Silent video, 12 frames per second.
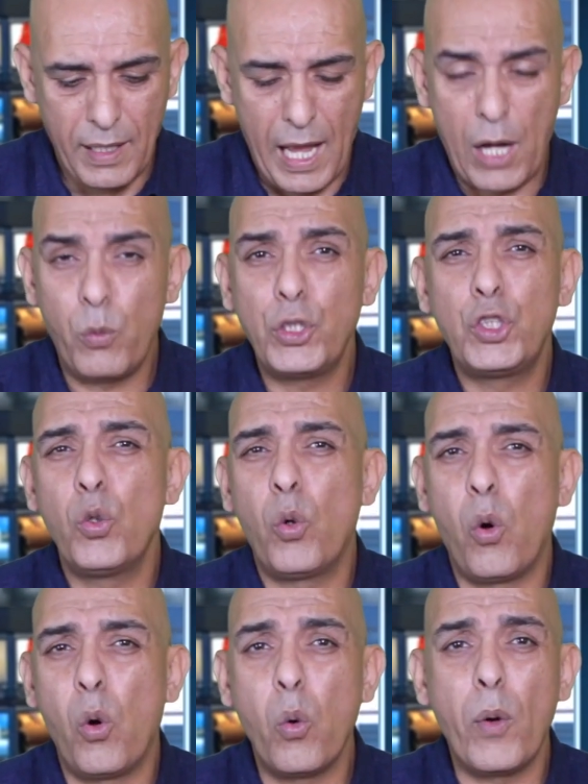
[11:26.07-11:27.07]
I wish you
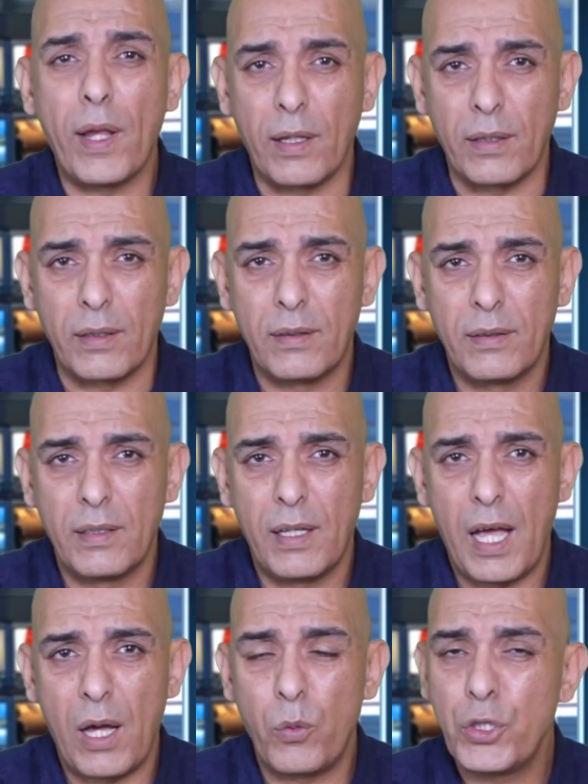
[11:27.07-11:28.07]
all well.
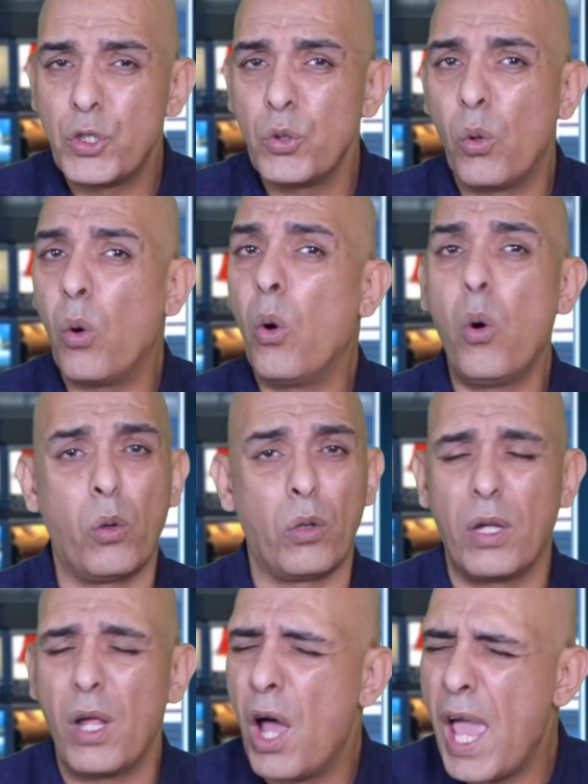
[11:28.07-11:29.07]
I wish you all,
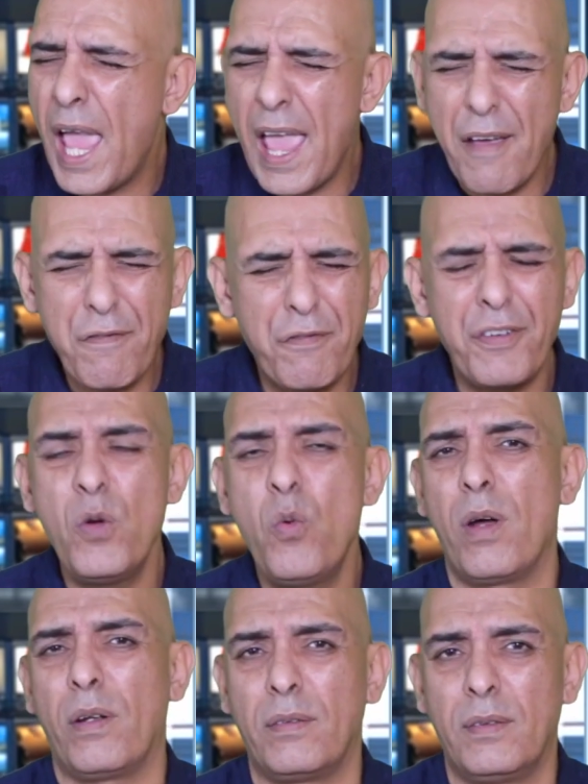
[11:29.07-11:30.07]

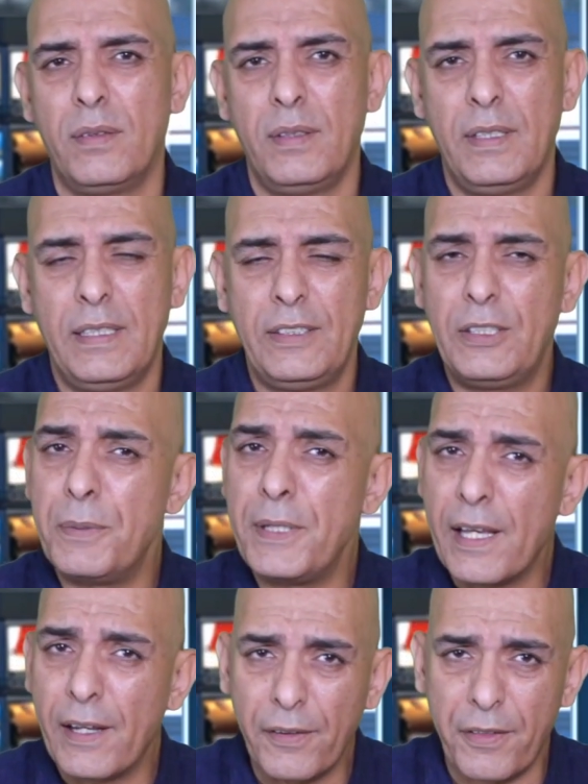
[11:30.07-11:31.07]
everyone, to
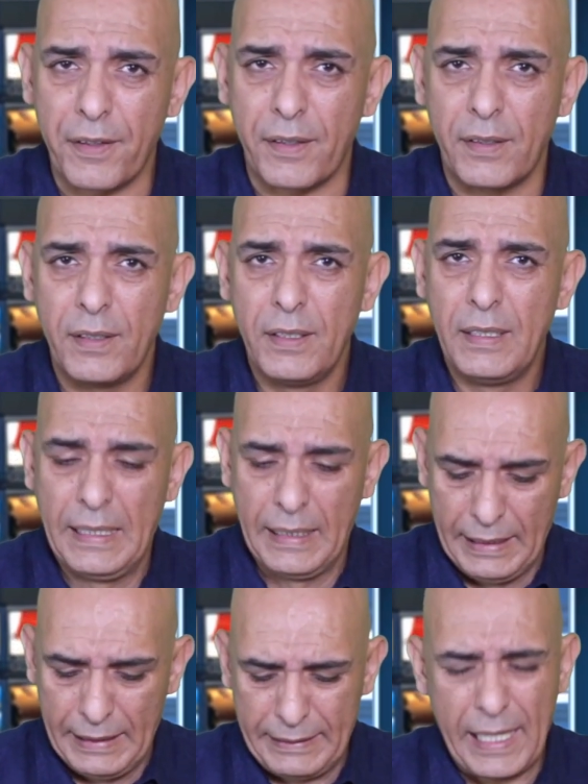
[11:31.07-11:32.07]
be healthy.
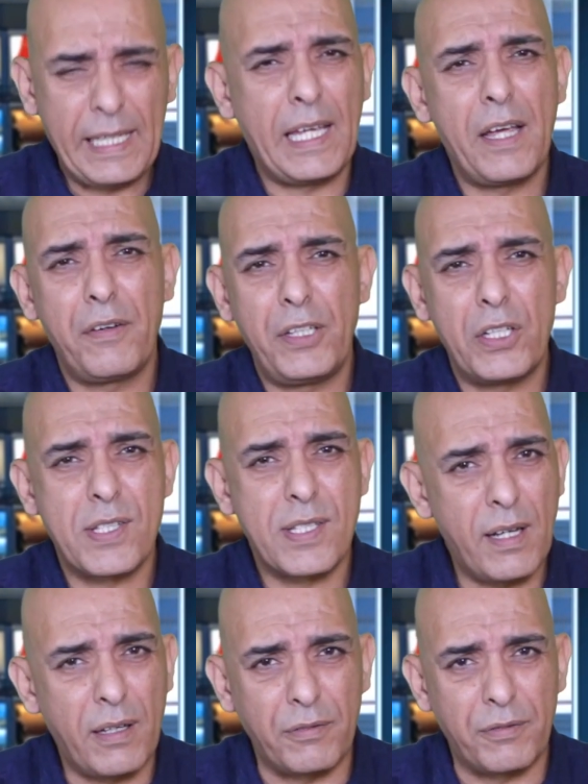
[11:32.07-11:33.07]
Take care of
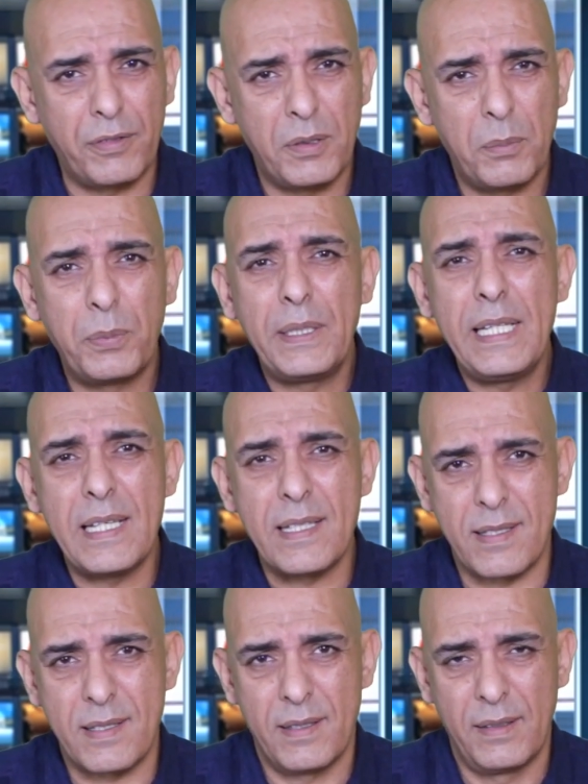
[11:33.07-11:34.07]
yourself,
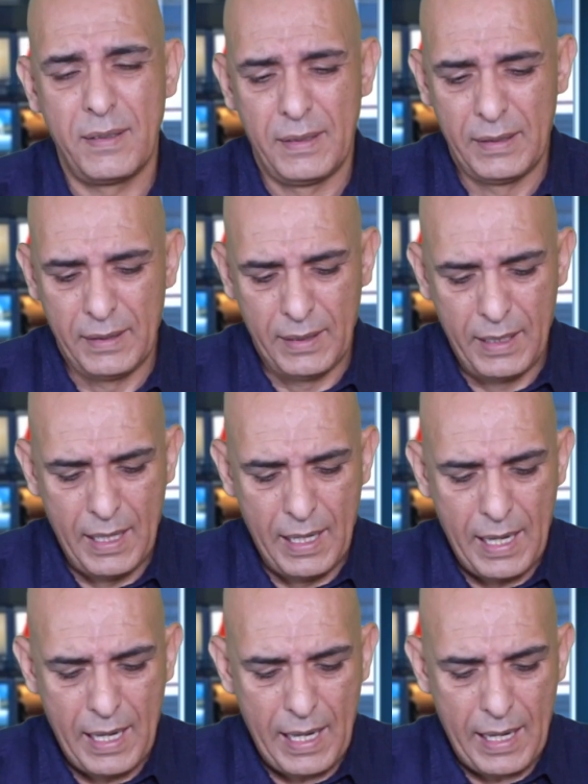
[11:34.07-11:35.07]
please.
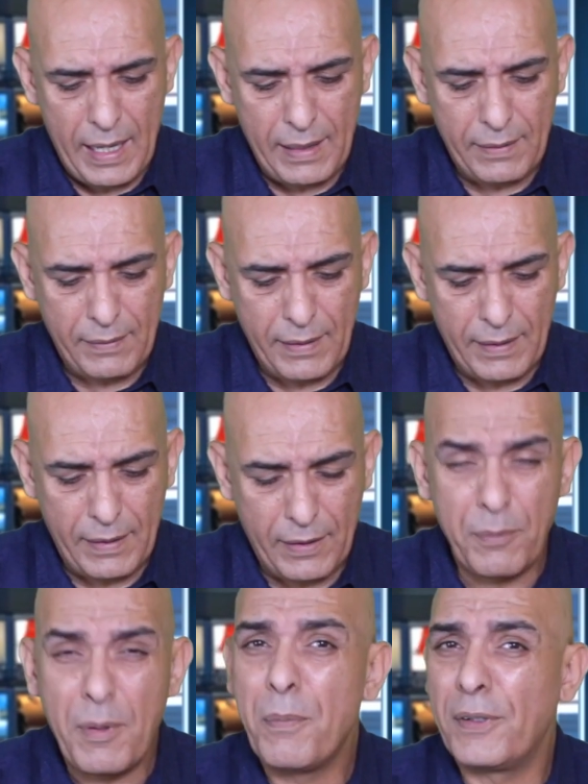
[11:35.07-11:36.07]
And
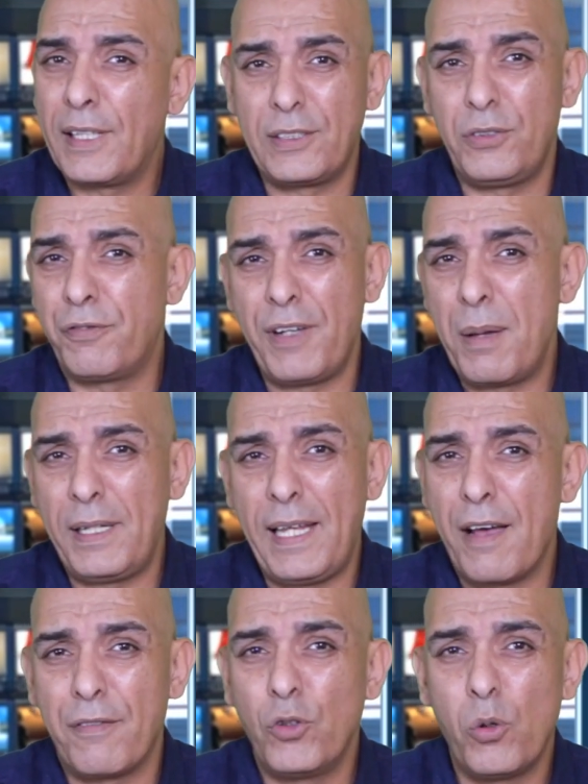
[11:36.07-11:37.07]
remember that your family
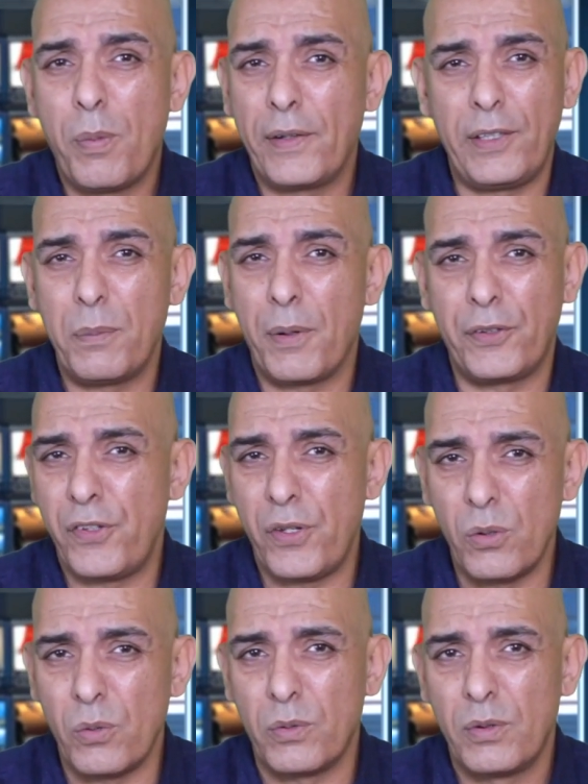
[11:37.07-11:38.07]
have nobody but
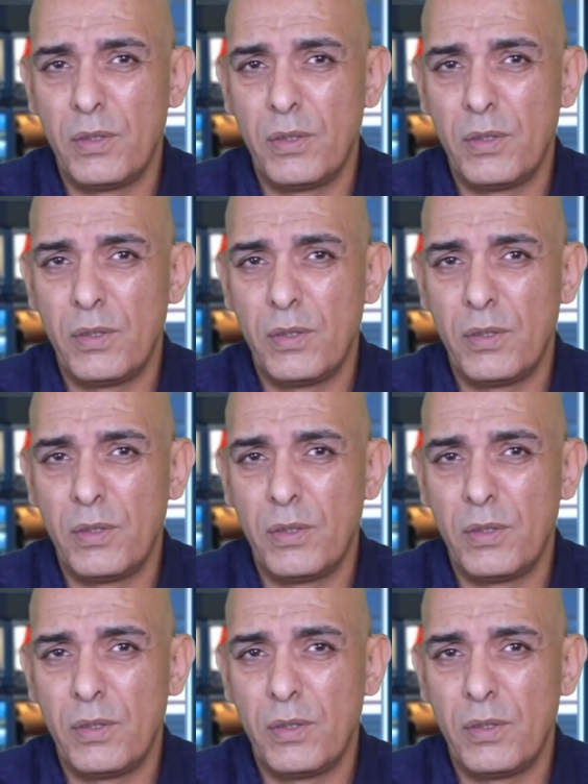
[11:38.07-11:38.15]
you.